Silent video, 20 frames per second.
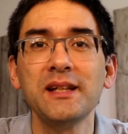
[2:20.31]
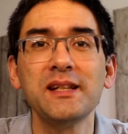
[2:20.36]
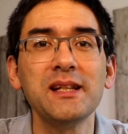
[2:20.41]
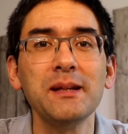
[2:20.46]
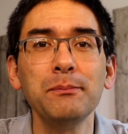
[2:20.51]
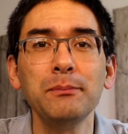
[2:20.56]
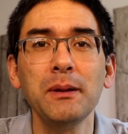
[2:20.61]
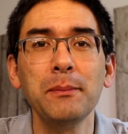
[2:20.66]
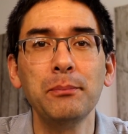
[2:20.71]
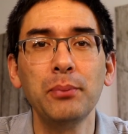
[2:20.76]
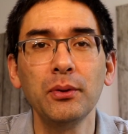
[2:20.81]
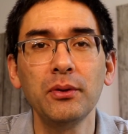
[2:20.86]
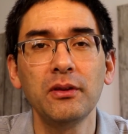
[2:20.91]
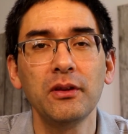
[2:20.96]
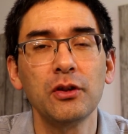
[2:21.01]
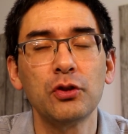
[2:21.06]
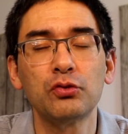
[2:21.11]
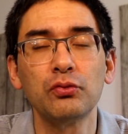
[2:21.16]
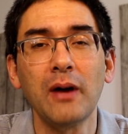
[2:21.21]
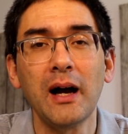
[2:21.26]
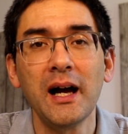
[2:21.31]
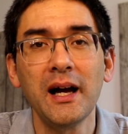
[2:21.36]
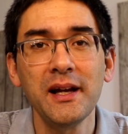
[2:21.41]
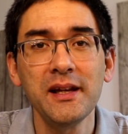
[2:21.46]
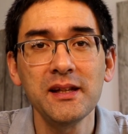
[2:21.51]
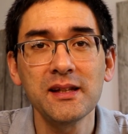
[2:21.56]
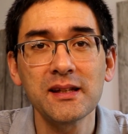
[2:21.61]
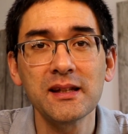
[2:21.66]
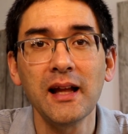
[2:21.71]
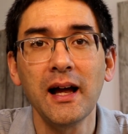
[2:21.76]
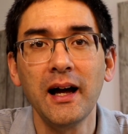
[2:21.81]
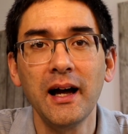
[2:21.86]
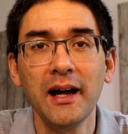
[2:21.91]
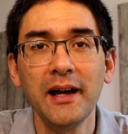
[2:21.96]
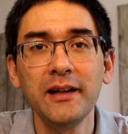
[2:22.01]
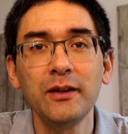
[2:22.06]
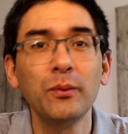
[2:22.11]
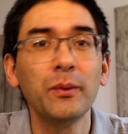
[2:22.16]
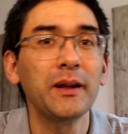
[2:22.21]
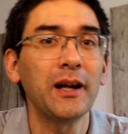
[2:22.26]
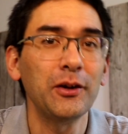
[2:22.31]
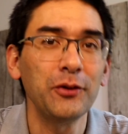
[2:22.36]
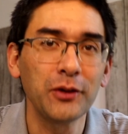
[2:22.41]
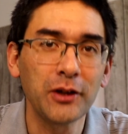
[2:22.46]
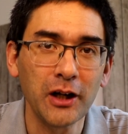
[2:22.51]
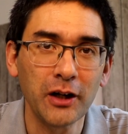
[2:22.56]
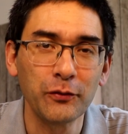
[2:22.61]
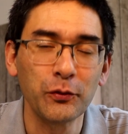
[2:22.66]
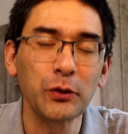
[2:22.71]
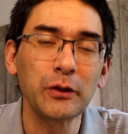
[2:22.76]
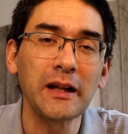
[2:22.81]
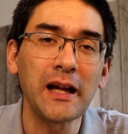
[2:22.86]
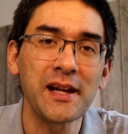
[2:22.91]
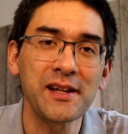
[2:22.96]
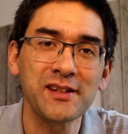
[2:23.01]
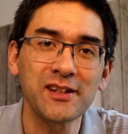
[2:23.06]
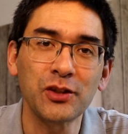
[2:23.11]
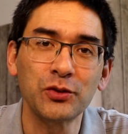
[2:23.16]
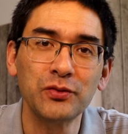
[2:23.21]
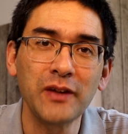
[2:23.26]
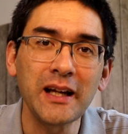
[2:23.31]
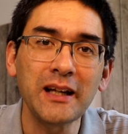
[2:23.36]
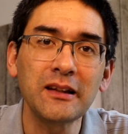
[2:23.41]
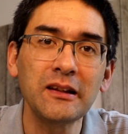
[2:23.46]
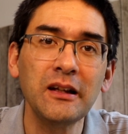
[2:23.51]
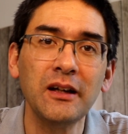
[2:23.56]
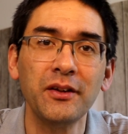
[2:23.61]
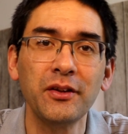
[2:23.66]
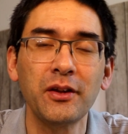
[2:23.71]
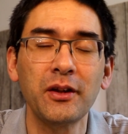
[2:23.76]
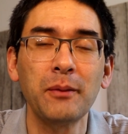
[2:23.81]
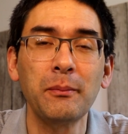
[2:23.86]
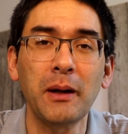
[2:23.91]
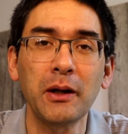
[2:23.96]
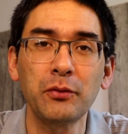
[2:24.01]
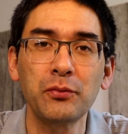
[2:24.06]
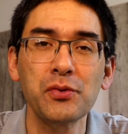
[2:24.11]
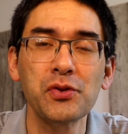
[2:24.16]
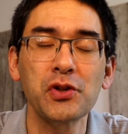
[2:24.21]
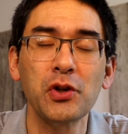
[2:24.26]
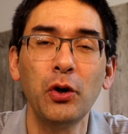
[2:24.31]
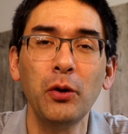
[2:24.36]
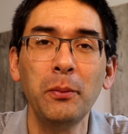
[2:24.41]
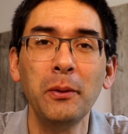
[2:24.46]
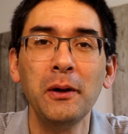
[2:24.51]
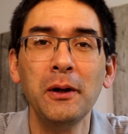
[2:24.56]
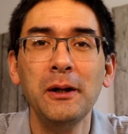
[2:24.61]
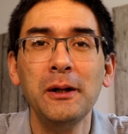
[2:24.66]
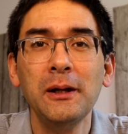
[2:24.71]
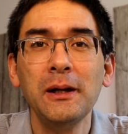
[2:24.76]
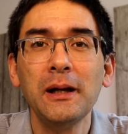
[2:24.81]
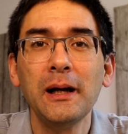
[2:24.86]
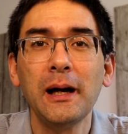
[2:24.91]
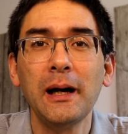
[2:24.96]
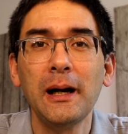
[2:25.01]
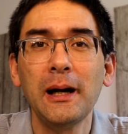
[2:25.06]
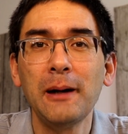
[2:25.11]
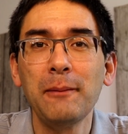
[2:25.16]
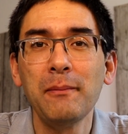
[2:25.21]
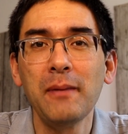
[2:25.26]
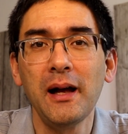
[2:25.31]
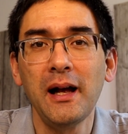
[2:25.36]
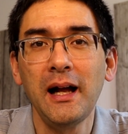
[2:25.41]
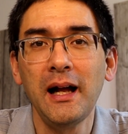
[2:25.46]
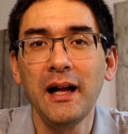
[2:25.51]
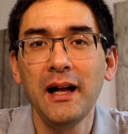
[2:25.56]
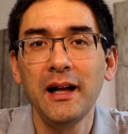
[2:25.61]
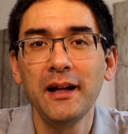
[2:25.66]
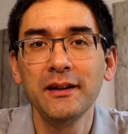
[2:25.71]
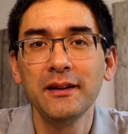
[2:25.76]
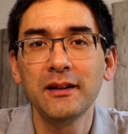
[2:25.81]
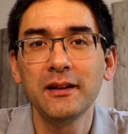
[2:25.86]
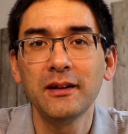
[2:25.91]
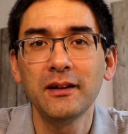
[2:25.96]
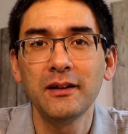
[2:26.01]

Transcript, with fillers: and simply put the dry slide without a cover glass directly under the microscope. Um, and